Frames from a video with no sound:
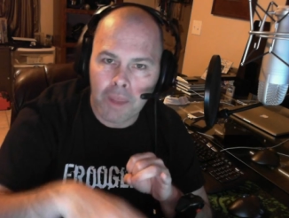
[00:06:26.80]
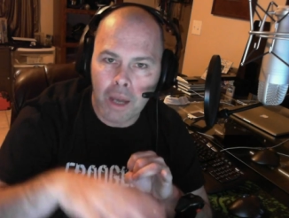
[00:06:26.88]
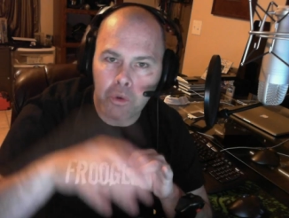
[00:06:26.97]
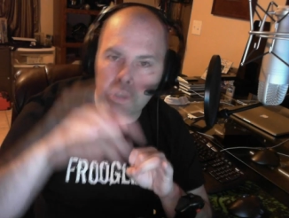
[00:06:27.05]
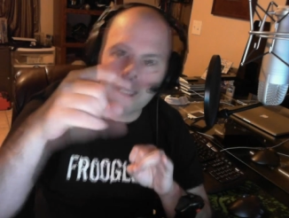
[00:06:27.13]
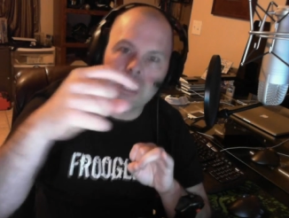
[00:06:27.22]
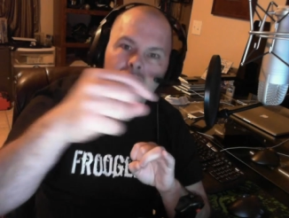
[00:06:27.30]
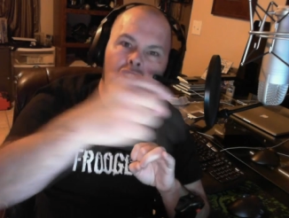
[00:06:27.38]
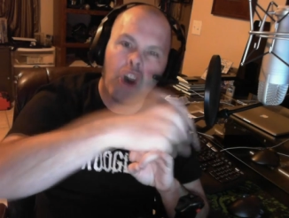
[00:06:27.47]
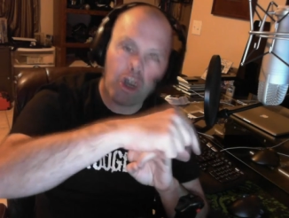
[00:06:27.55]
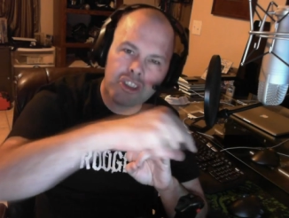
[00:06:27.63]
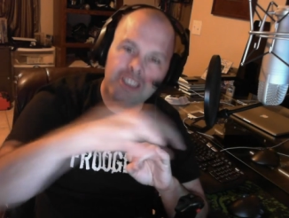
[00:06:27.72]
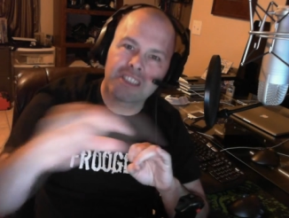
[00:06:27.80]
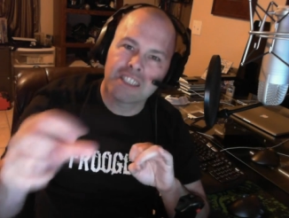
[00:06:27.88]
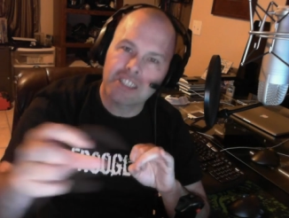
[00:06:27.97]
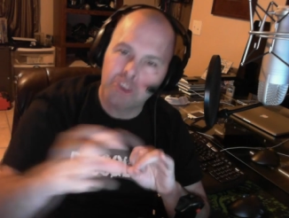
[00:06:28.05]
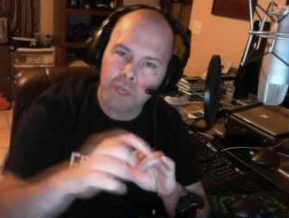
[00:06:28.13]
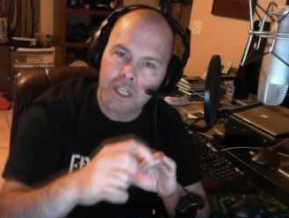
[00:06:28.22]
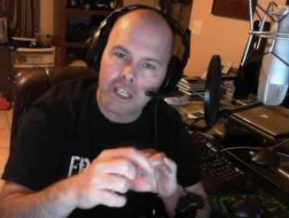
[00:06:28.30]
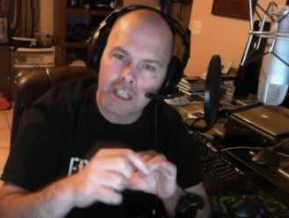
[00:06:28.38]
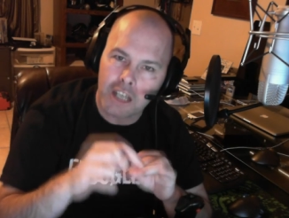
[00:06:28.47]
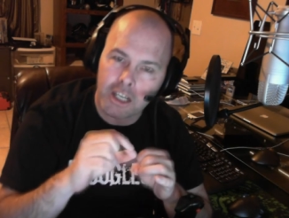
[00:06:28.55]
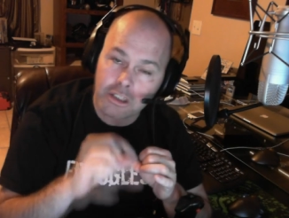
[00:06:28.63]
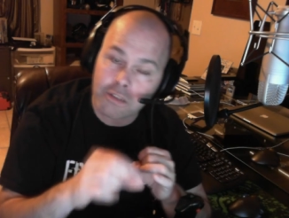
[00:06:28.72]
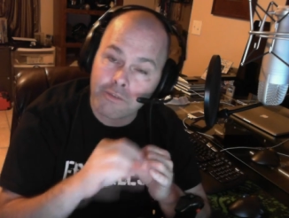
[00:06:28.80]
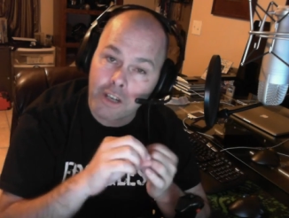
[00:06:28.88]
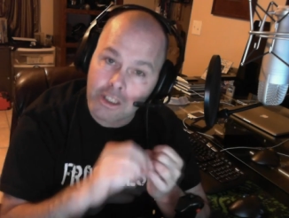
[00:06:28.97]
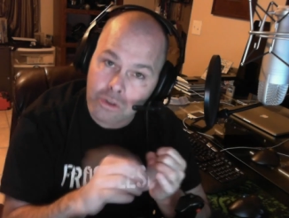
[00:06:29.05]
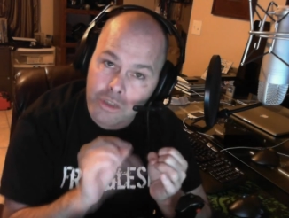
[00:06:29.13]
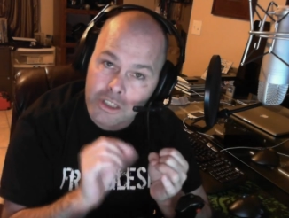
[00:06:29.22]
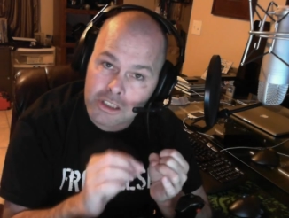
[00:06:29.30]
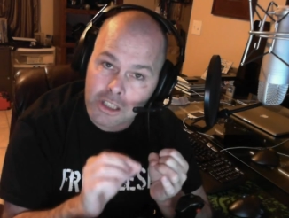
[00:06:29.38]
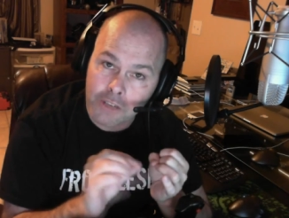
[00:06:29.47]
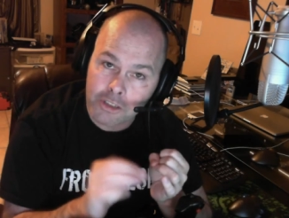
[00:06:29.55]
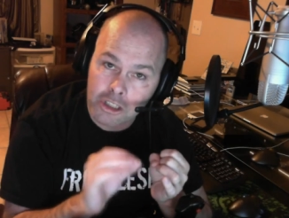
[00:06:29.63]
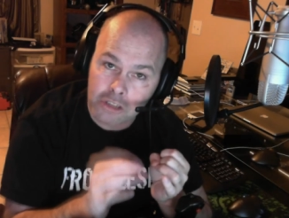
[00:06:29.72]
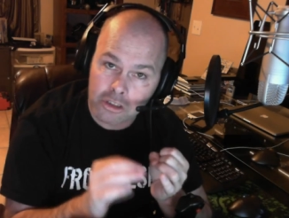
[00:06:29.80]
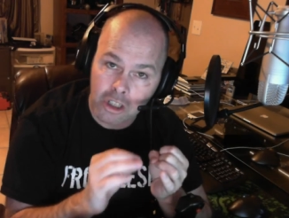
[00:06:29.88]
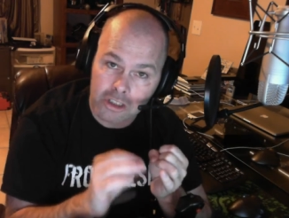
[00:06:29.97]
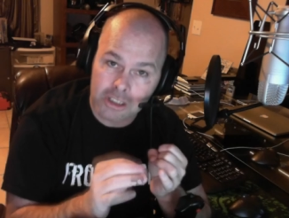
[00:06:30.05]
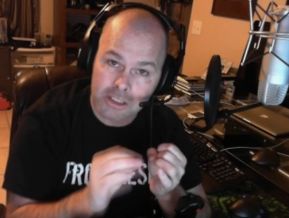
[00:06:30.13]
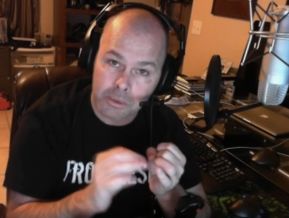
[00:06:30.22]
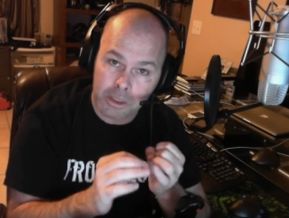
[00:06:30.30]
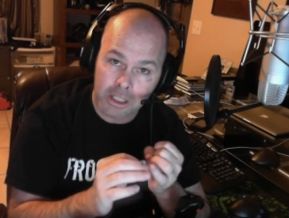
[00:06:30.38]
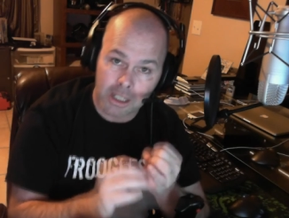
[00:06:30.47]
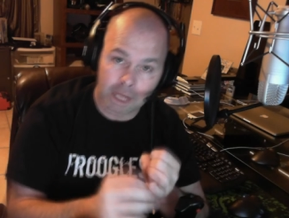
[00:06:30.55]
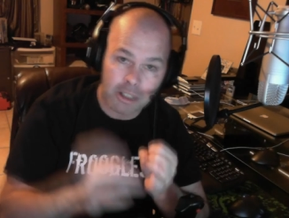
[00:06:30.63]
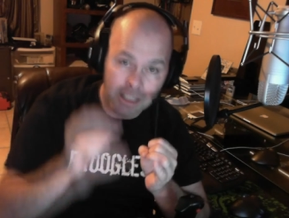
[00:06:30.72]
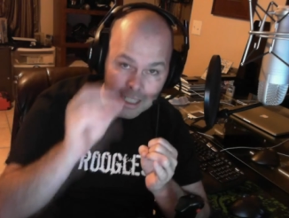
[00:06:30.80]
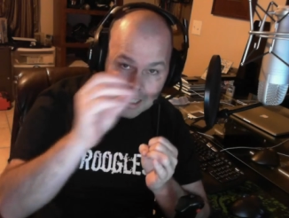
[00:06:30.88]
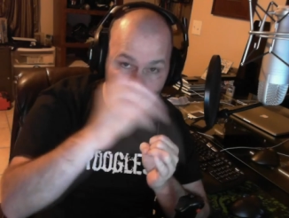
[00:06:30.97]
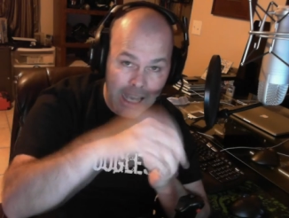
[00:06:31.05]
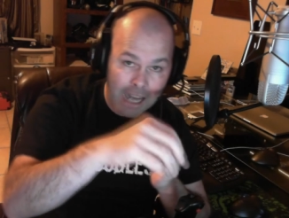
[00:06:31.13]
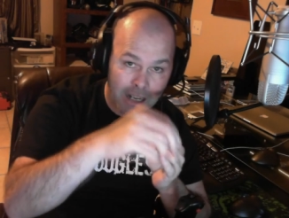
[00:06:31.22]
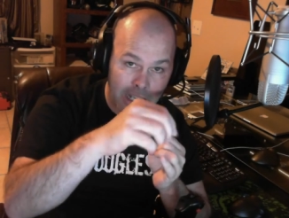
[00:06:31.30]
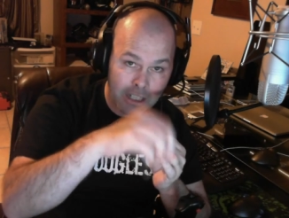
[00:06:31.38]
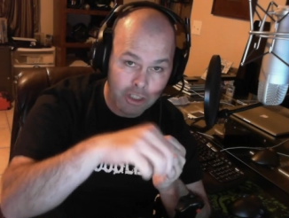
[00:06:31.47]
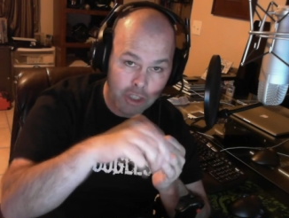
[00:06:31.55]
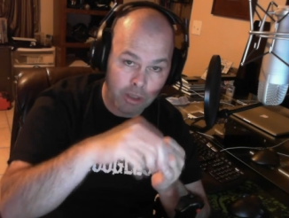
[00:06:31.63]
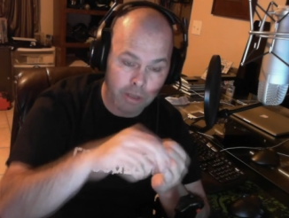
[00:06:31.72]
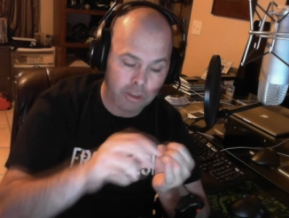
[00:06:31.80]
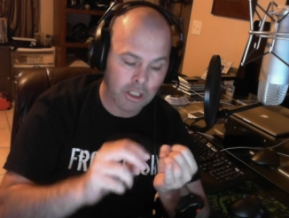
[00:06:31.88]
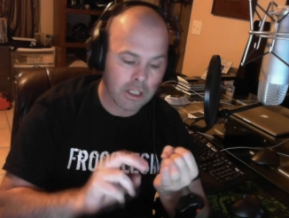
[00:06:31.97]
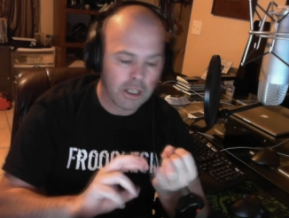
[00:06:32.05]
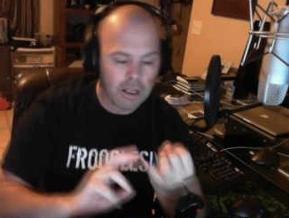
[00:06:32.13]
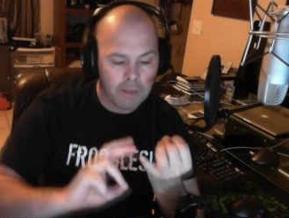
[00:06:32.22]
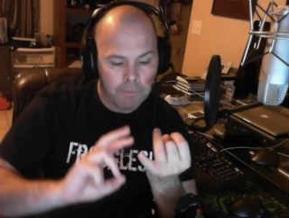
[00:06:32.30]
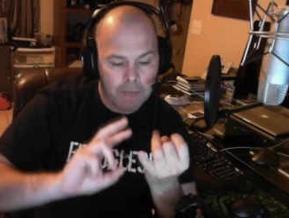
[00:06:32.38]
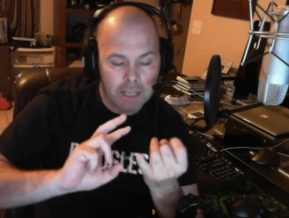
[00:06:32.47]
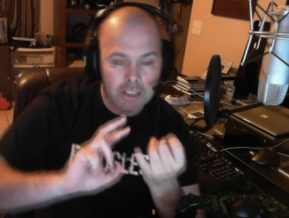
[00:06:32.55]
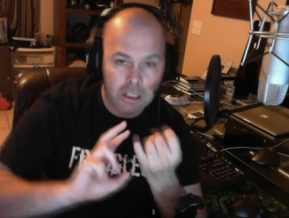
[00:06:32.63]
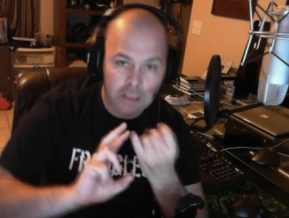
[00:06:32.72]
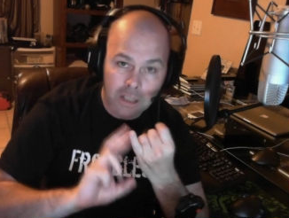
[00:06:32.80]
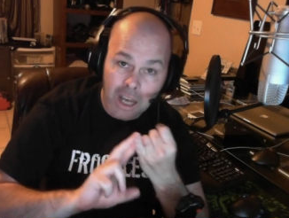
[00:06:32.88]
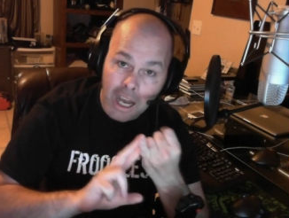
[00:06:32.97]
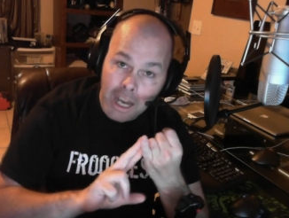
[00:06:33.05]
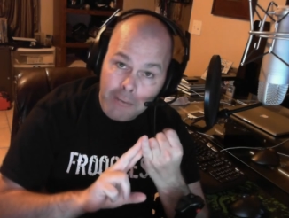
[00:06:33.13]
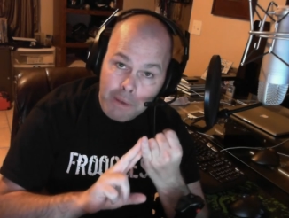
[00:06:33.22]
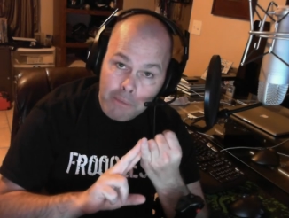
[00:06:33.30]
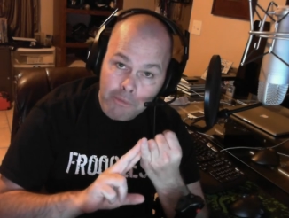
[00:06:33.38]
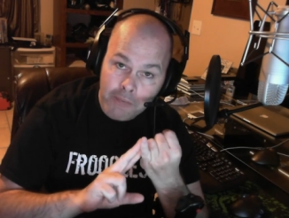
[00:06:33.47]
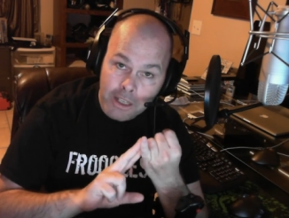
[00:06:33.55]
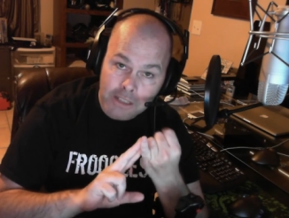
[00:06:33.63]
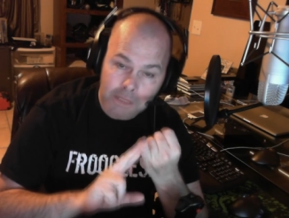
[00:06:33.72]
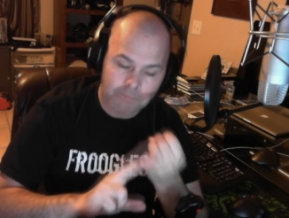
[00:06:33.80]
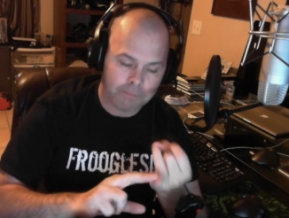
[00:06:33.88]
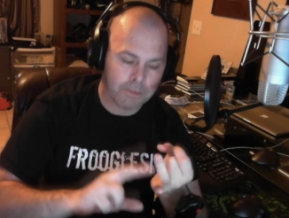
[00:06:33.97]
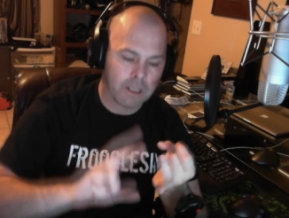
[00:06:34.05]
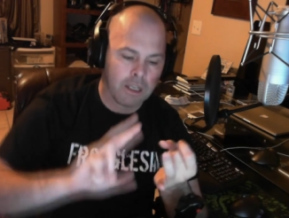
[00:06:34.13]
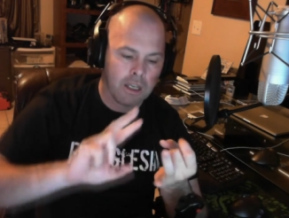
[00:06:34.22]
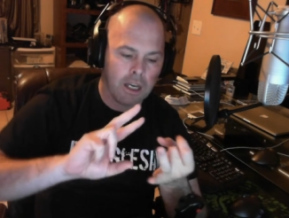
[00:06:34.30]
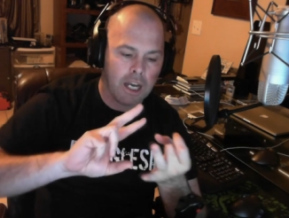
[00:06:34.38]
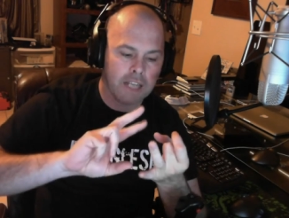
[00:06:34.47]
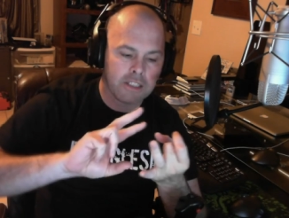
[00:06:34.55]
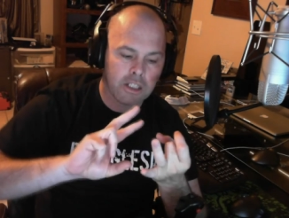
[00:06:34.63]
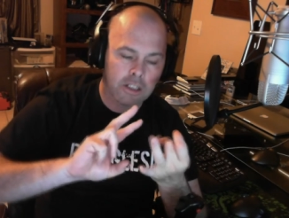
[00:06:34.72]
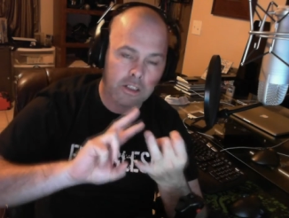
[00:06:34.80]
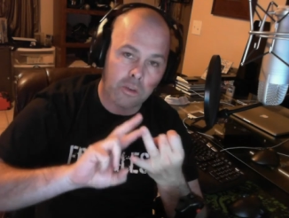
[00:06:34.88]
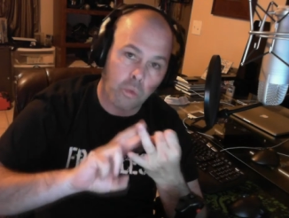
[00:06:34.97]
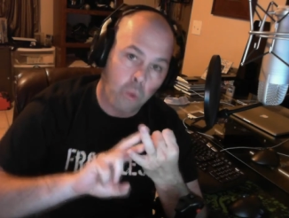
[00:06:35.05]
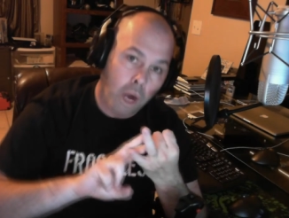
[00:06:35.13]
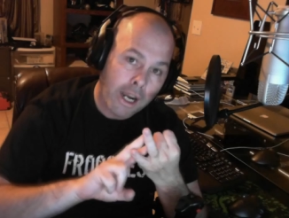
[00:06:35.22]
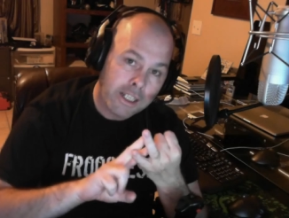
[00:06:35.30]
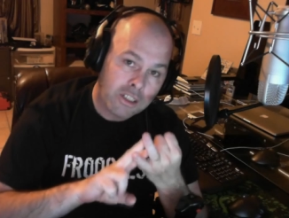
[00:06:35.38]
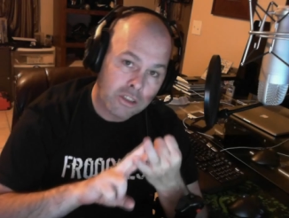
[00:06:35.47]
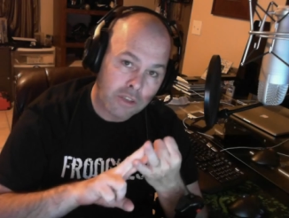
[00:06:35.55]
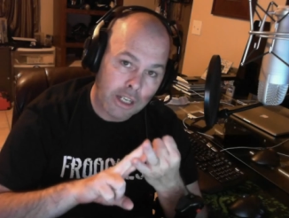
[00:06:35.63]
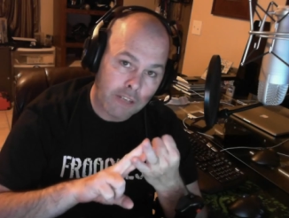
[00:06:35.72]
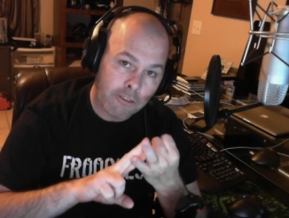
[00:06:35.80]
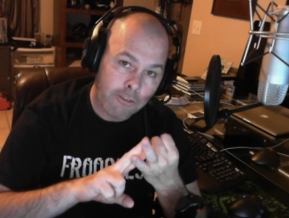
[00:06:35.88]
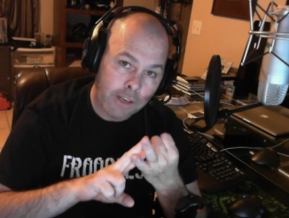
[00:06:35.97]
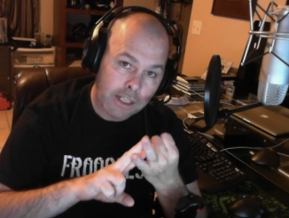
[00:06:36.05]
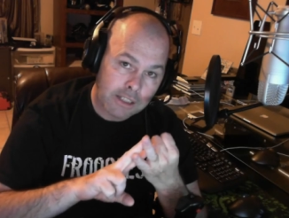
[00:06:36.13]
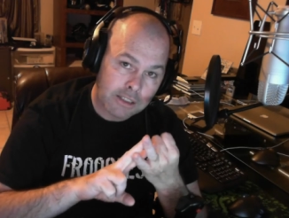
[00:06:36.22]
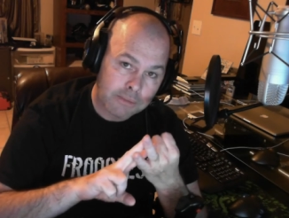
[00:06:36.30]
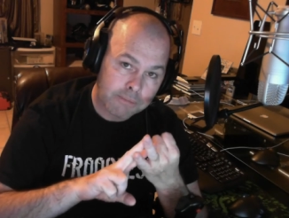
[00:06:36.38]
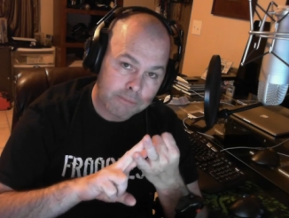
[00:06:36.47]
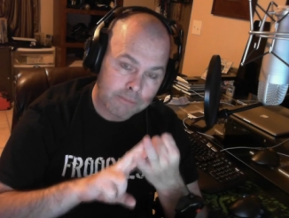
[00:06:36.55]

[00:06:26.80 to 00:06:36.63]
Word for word: I will link Kostas's tweaking guide. You can find all this stuff in Kostas's tweaking guide. I'm going to link that in the show notes. I turned on the high mem fix. I turned on the widescreen fix.